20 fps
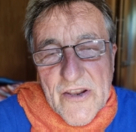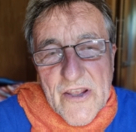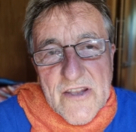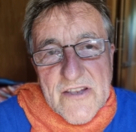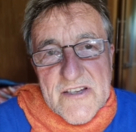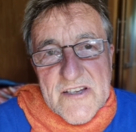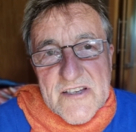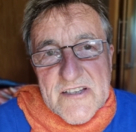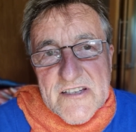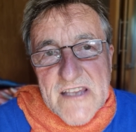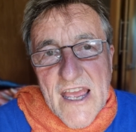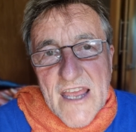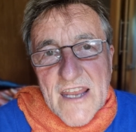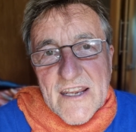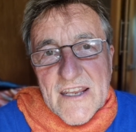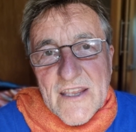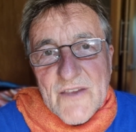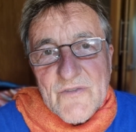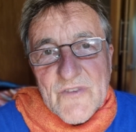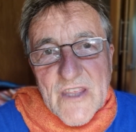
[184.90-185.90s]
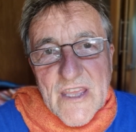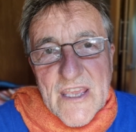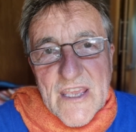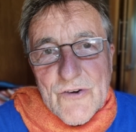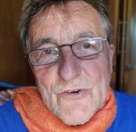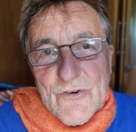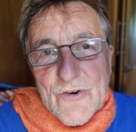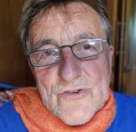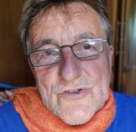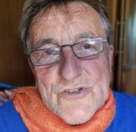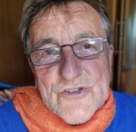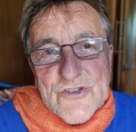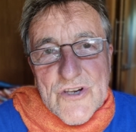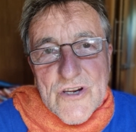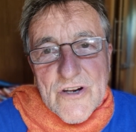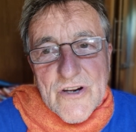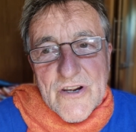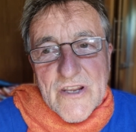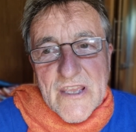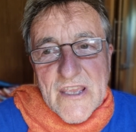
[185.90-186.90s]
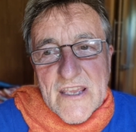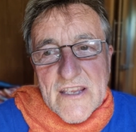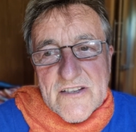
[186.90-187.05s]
understanding of the hero's journey,